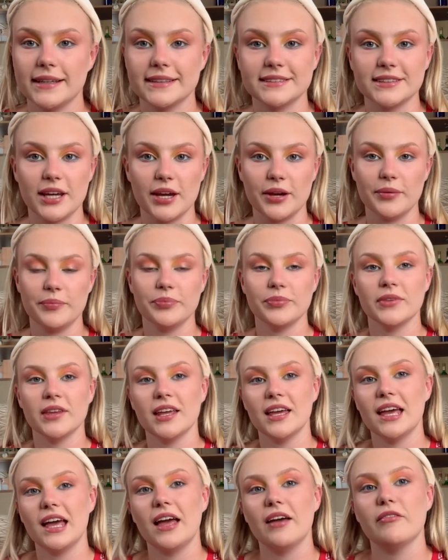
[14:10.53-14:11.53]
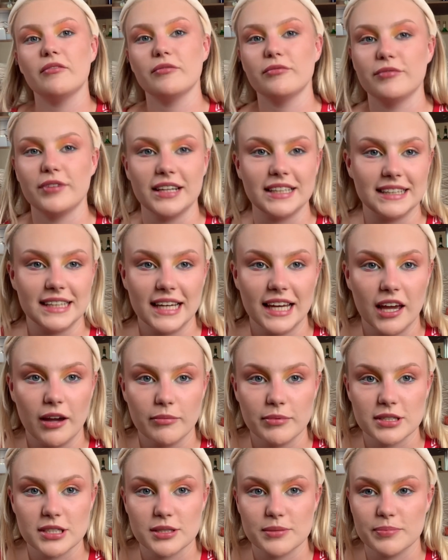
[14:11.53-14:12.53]
So recently I've
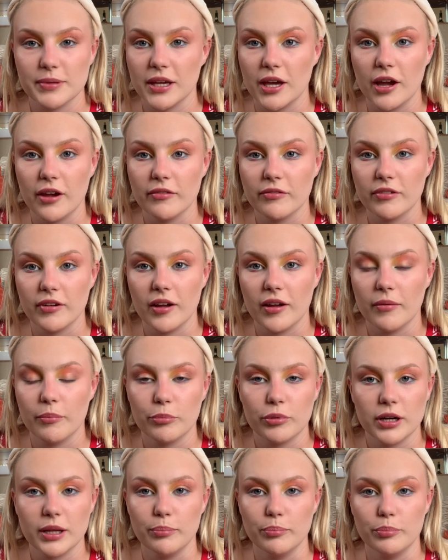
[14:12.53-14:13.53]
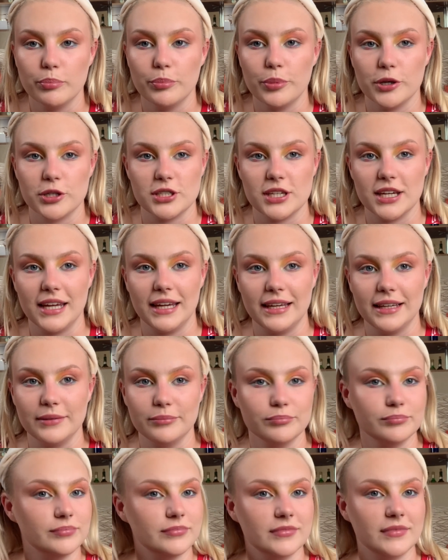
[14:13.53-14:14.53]
just been going for pretty bushy,
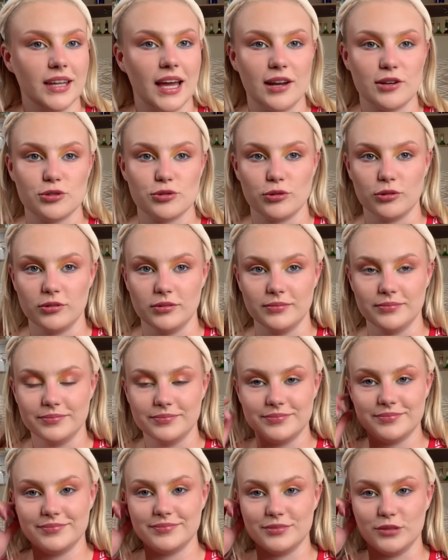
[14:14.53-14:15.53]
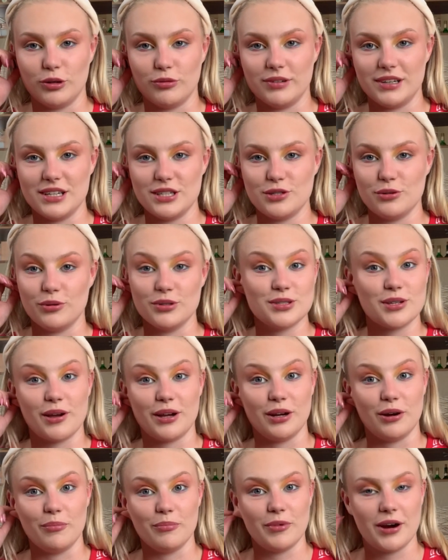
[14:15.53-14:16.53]
natural, not really sure what's
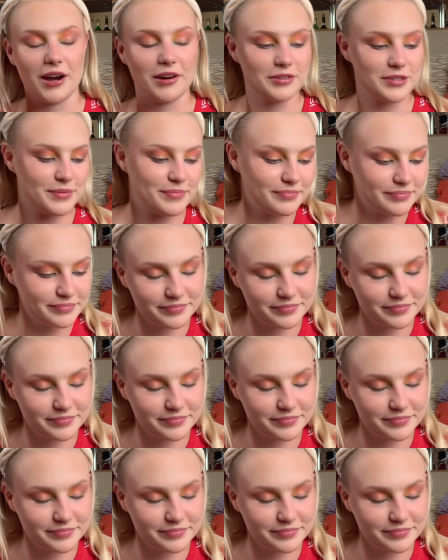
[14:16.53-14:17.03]
going on brows.